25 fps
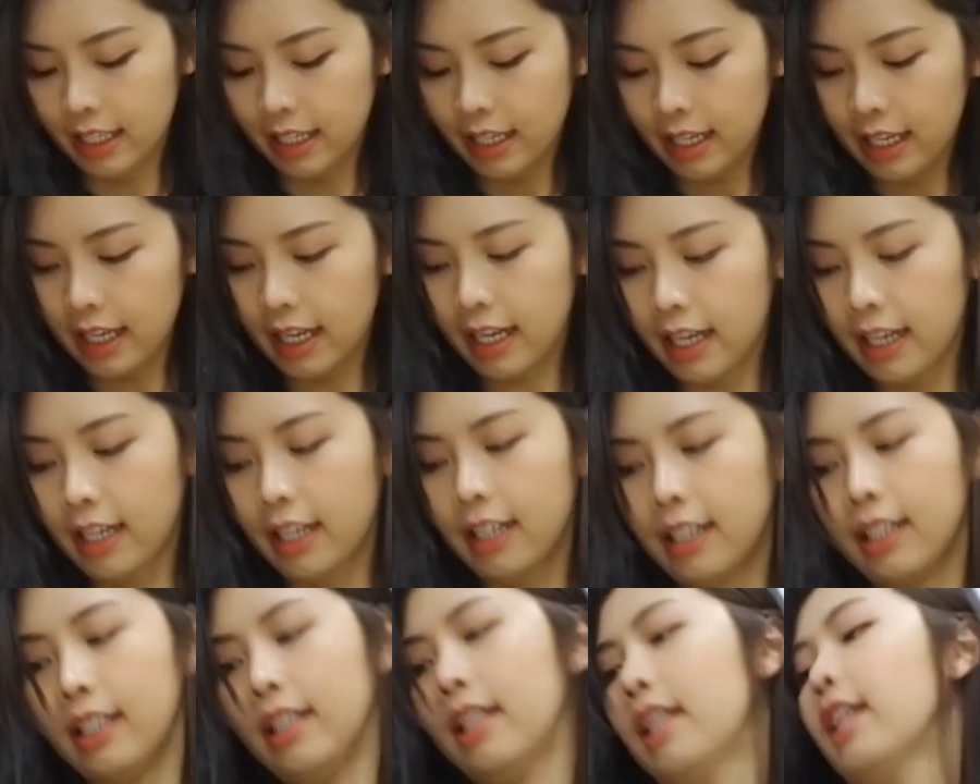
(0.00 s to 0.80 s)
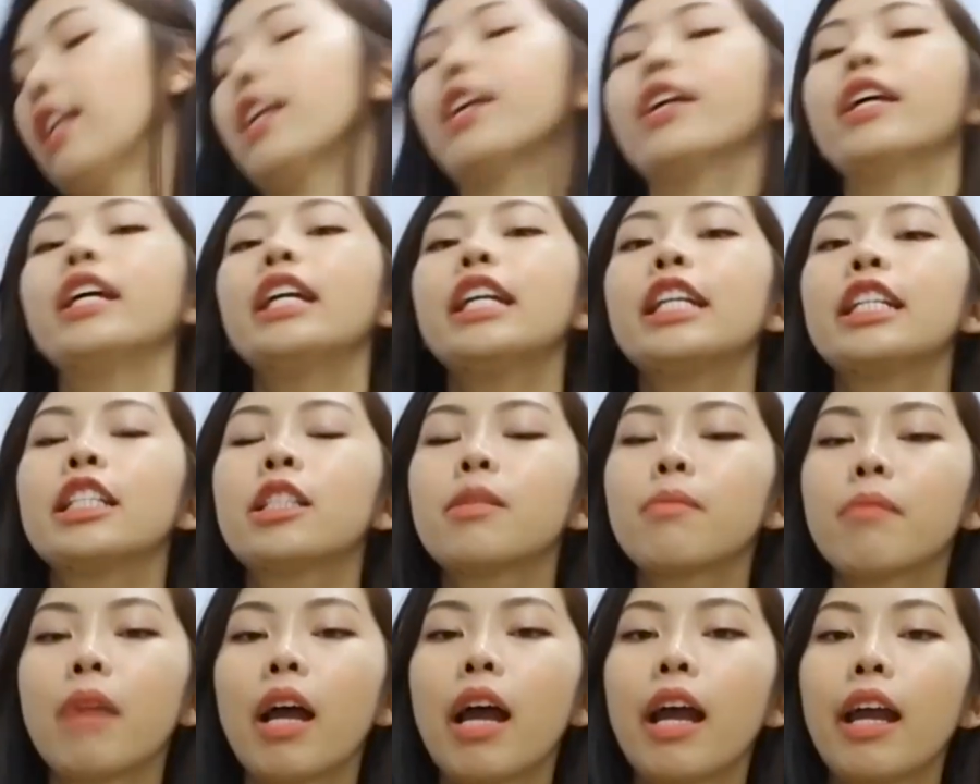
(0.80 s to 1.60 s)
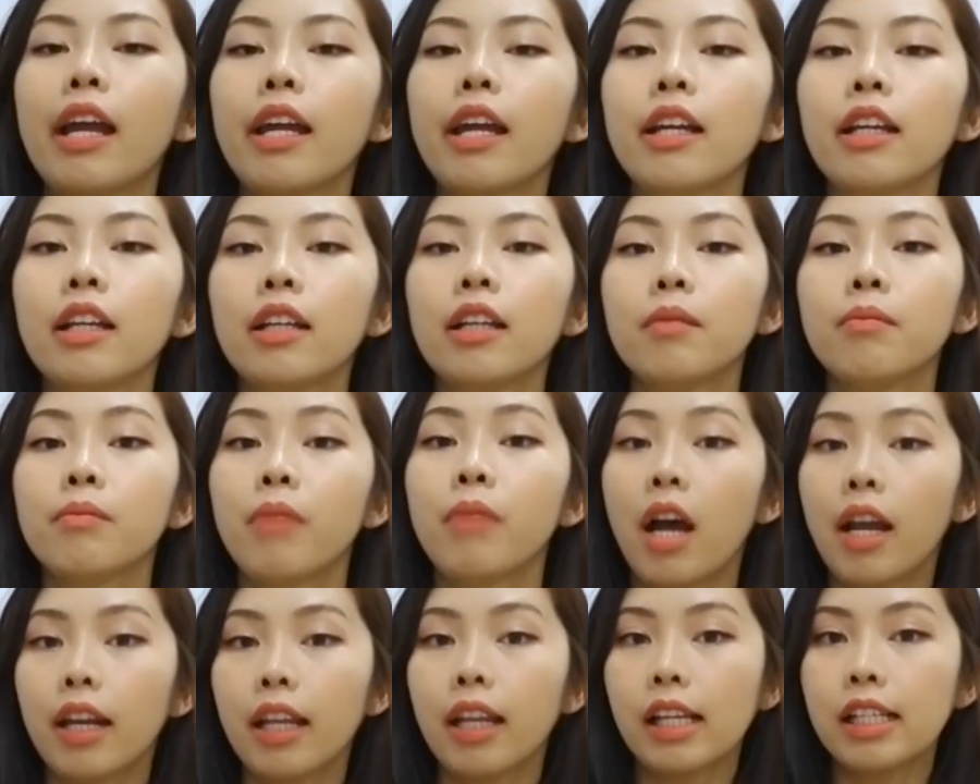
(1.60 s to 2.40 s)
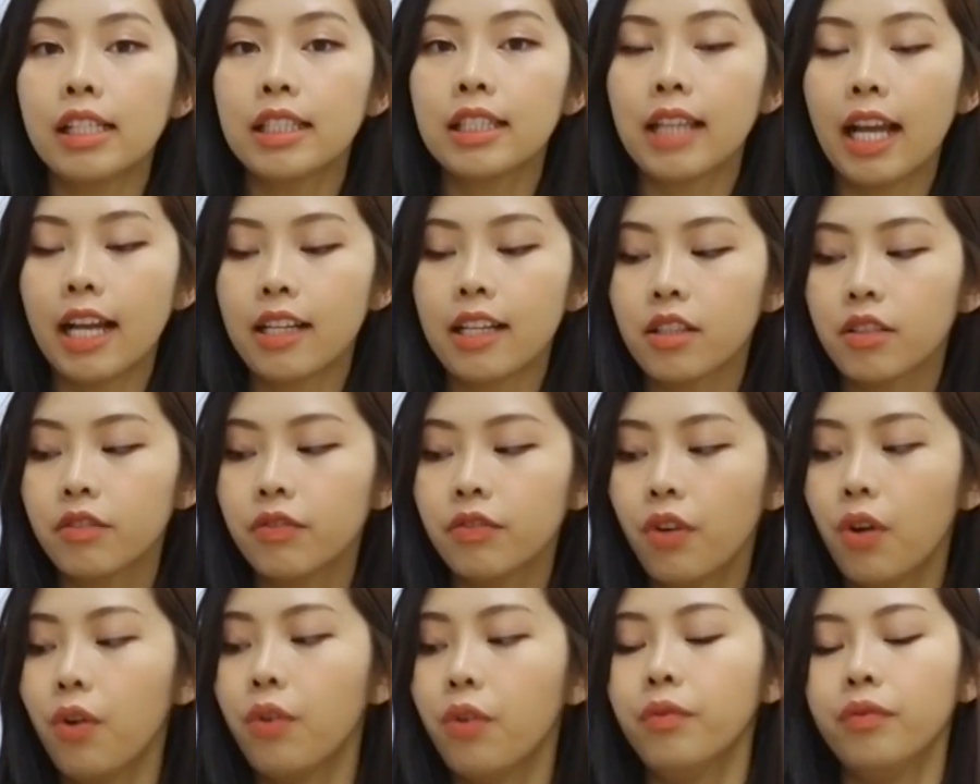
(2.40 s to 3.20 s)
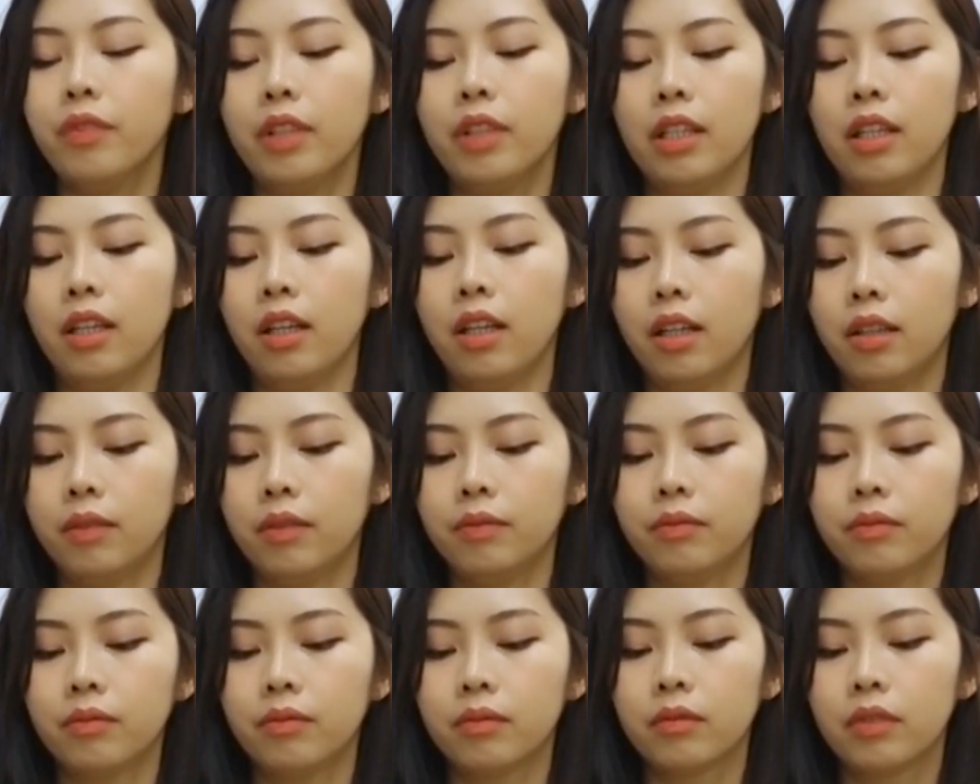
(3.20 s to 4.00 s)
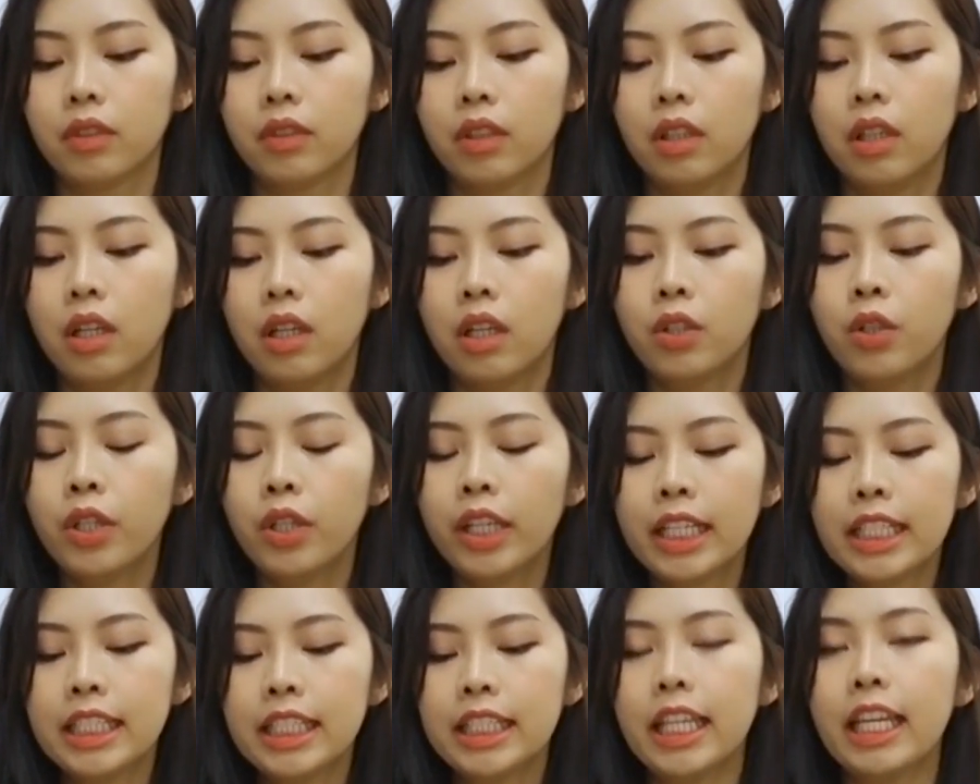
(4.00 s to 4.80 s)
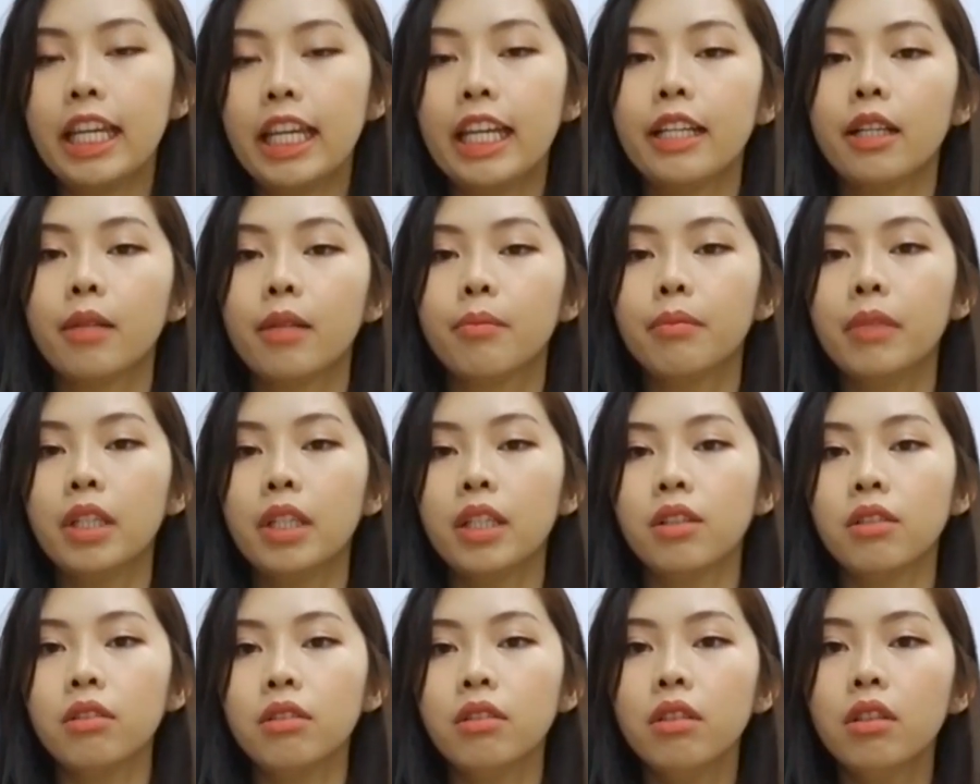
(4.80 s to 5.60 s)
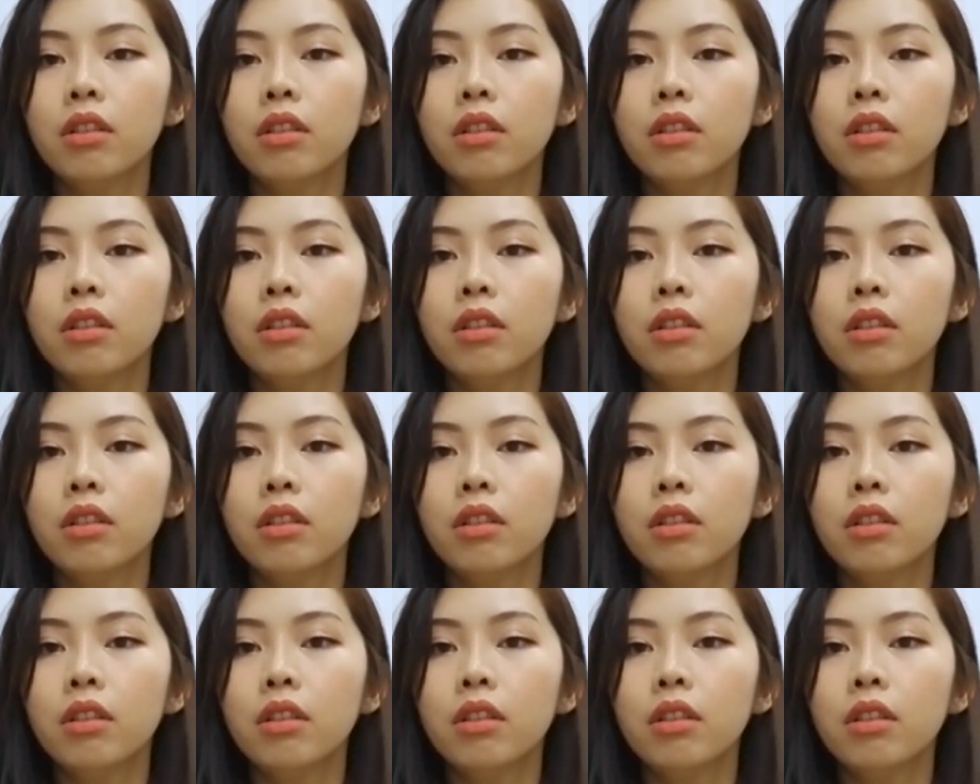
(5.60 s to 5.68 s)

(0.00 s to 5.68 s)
And here is my body saxophone, and you can see in the middle